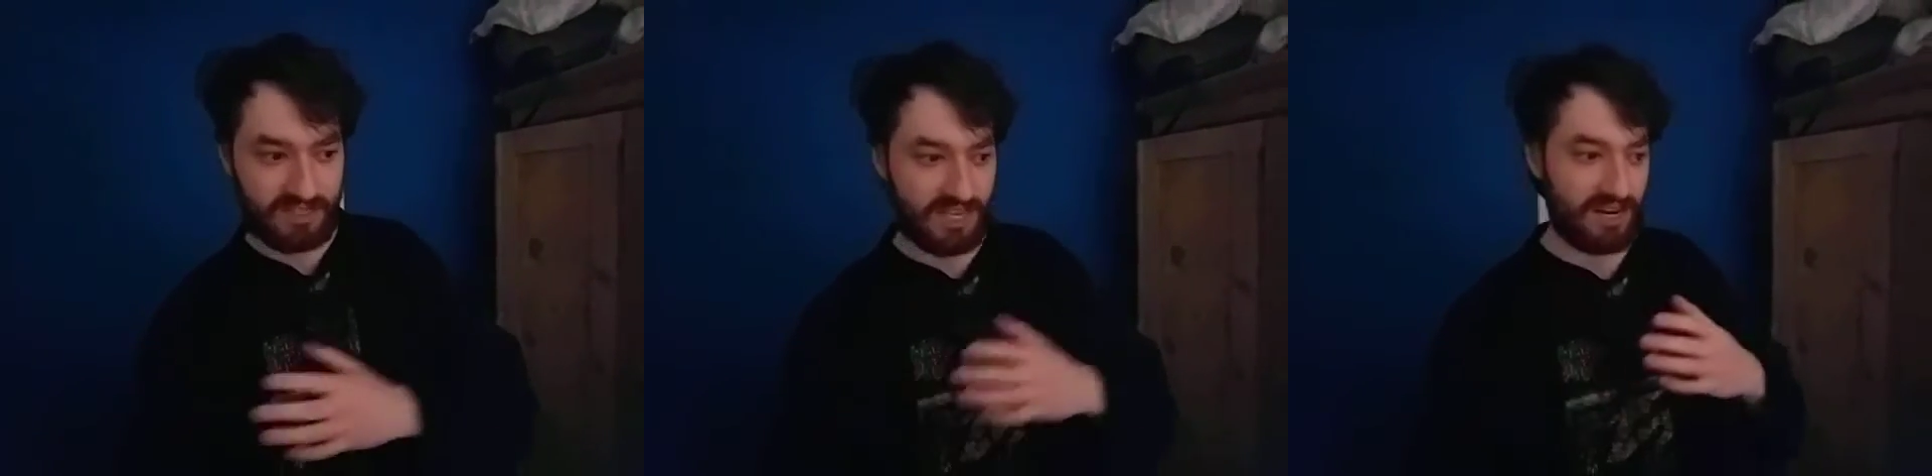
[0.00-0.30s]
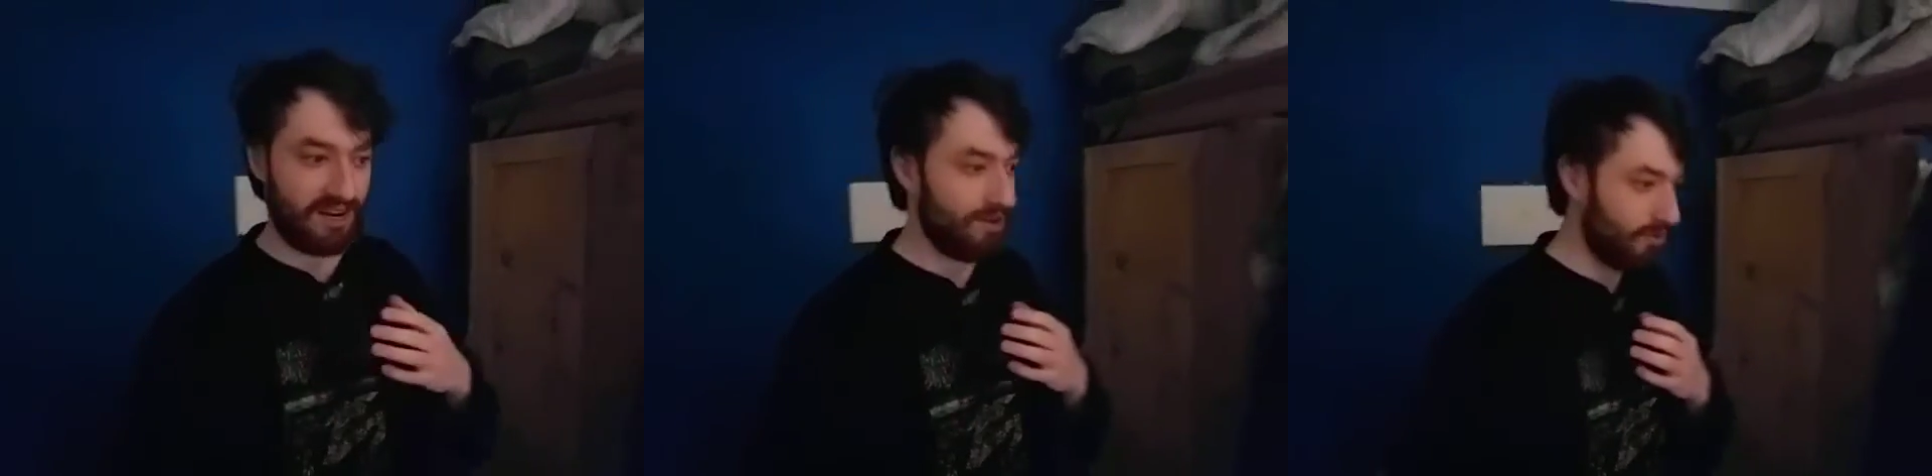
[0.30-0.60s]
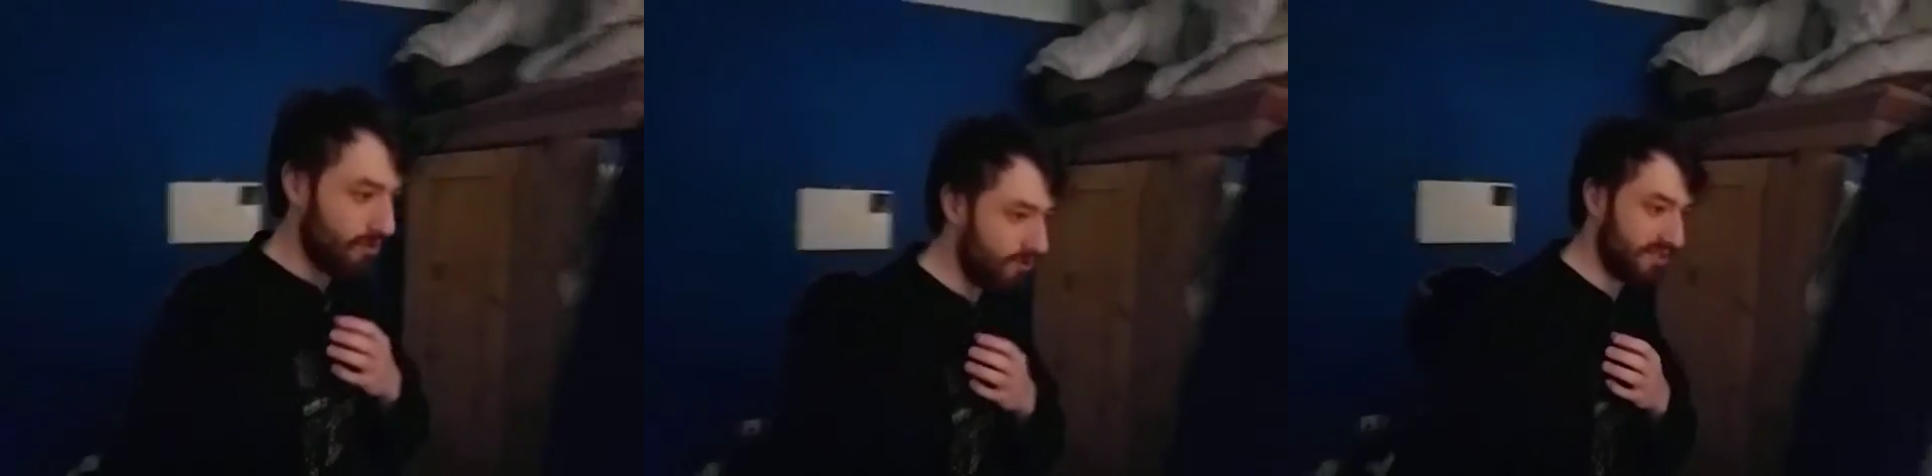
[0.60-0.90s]
in a little
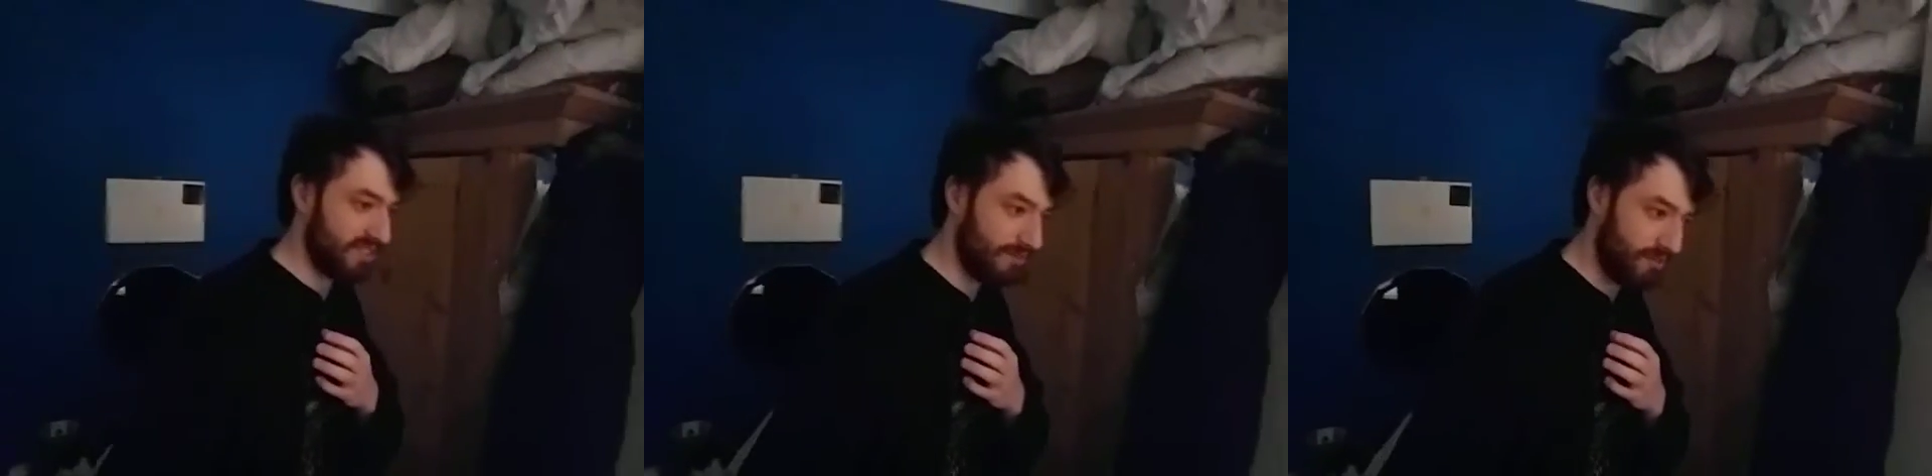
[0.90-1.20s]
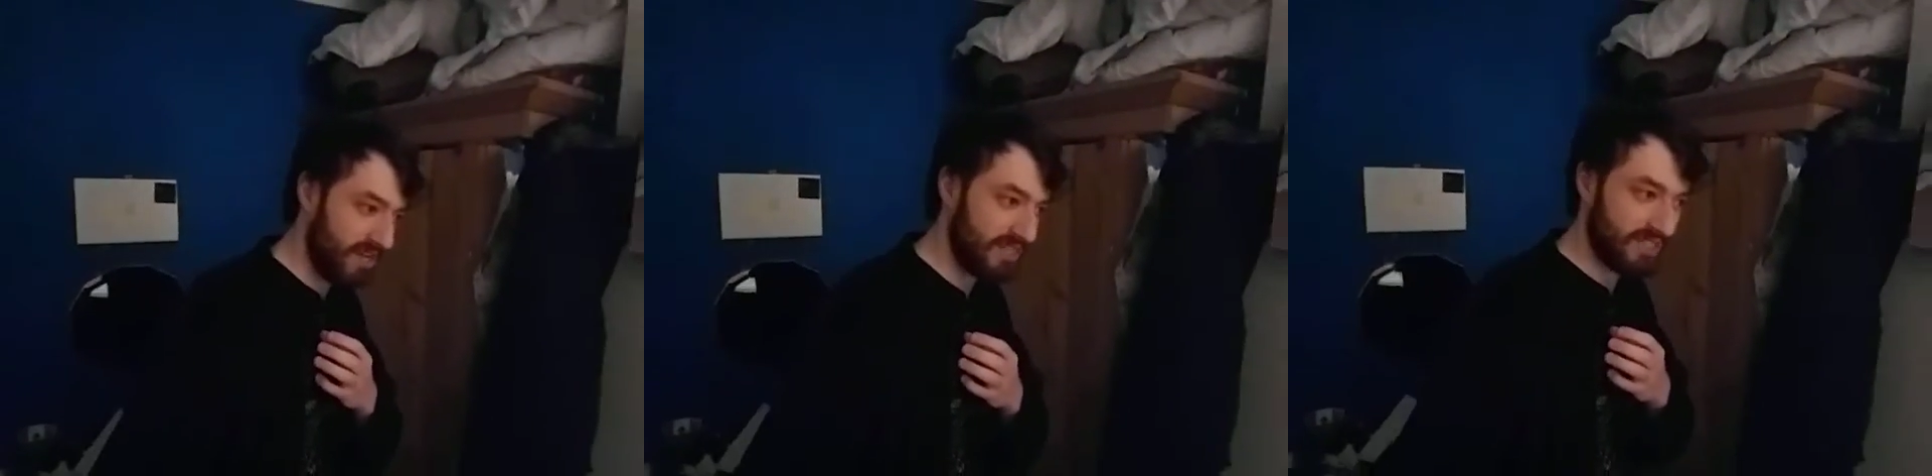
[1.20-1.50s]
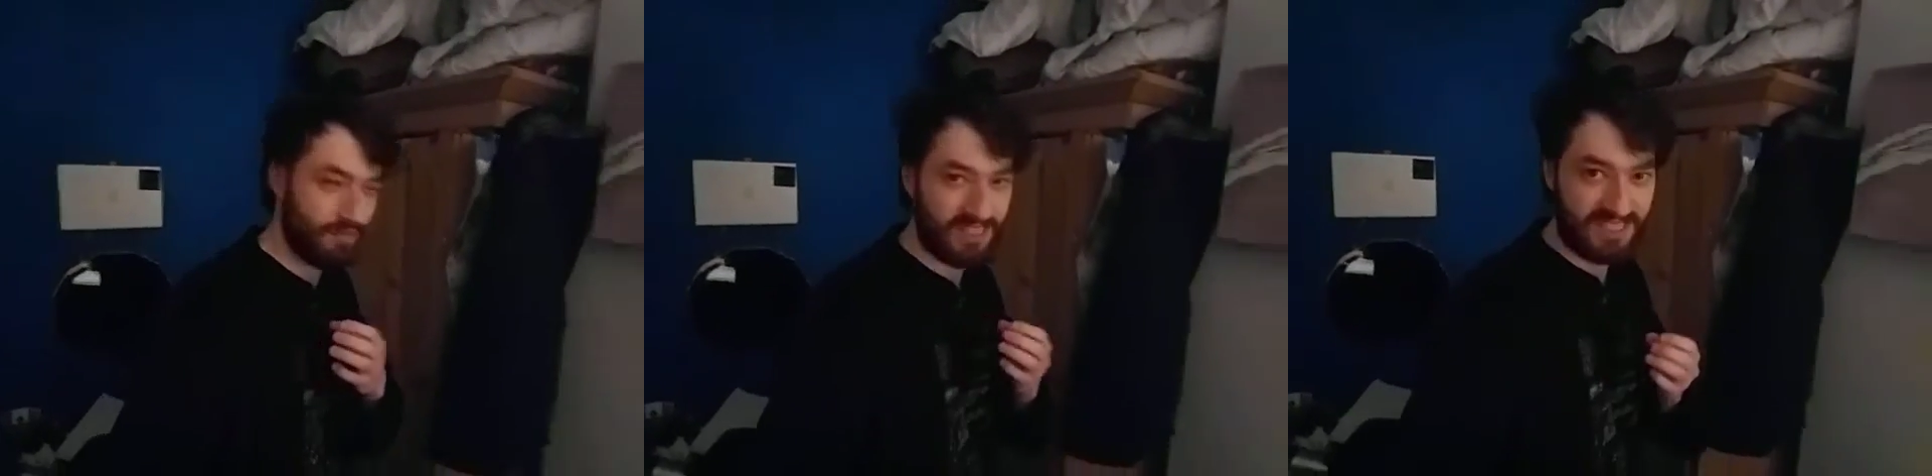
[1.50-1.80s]
corner somewhere
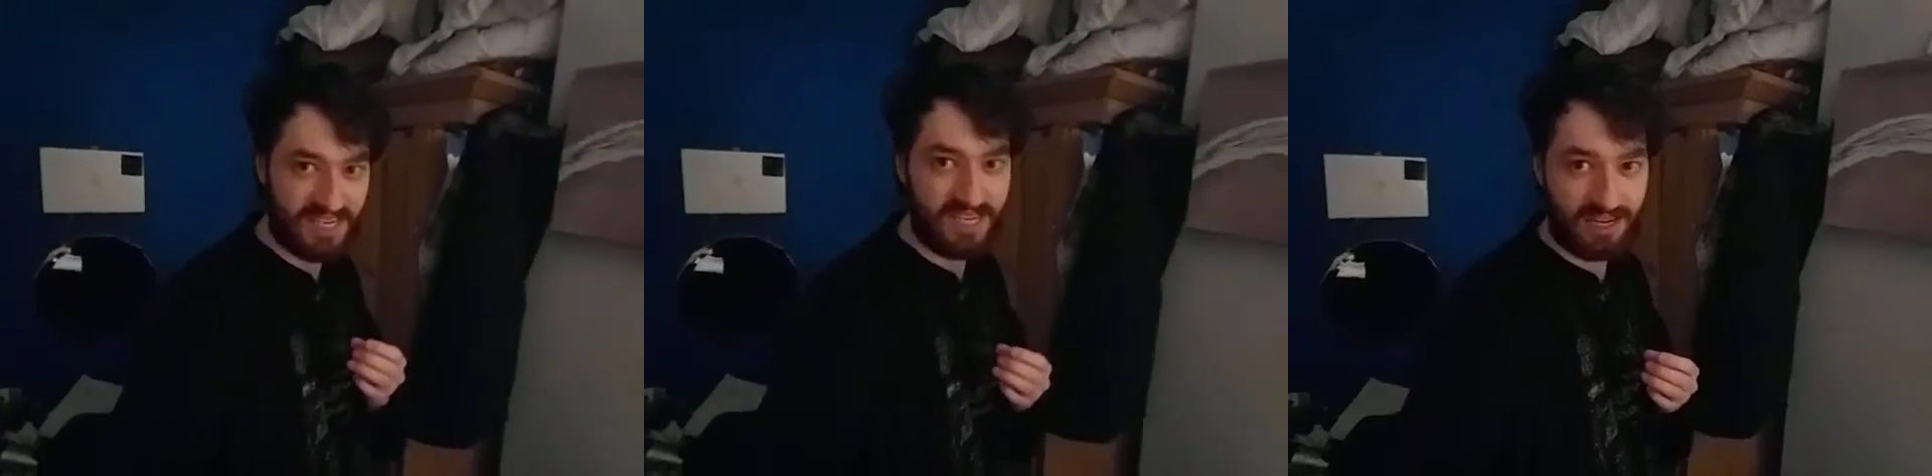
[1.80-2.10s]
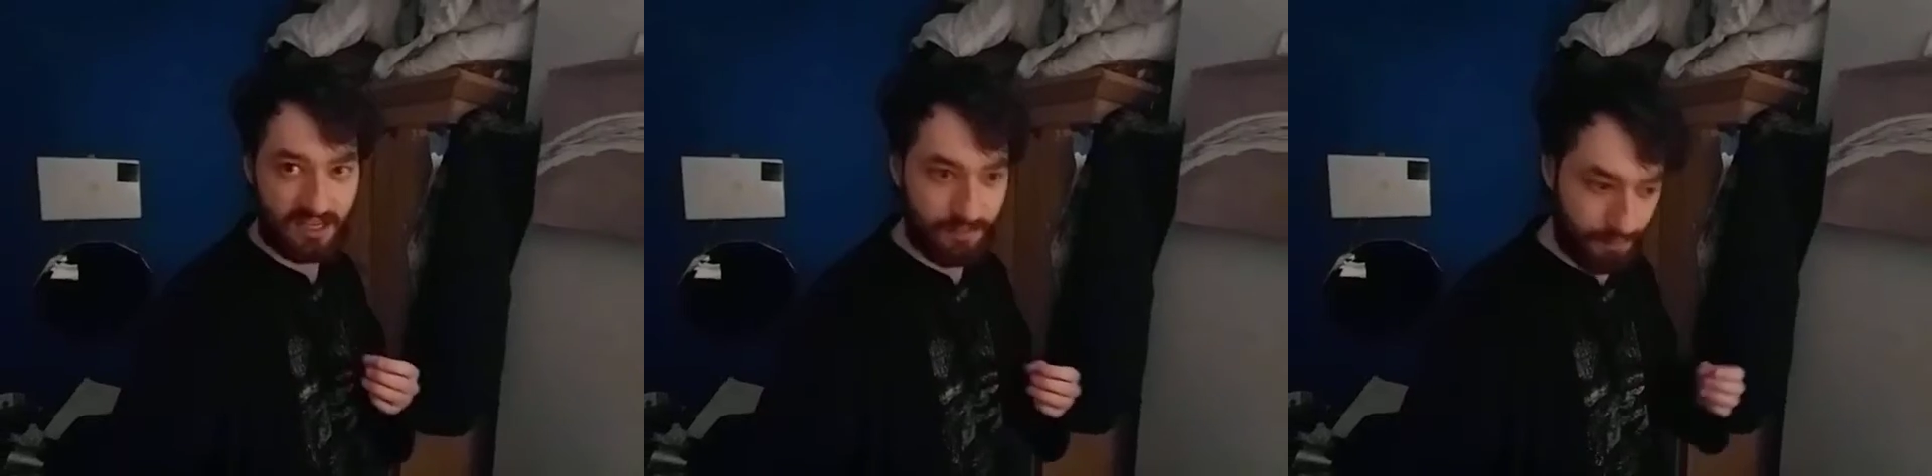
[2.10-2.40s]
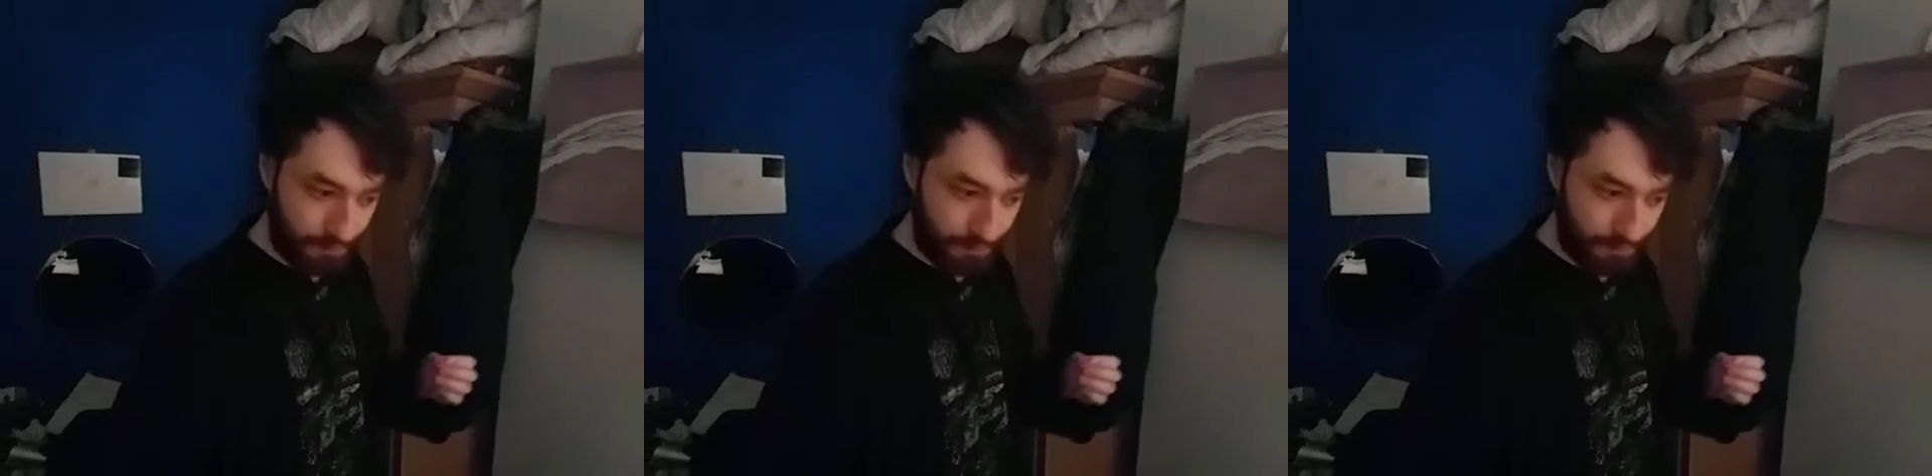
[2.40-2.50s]
sneakily,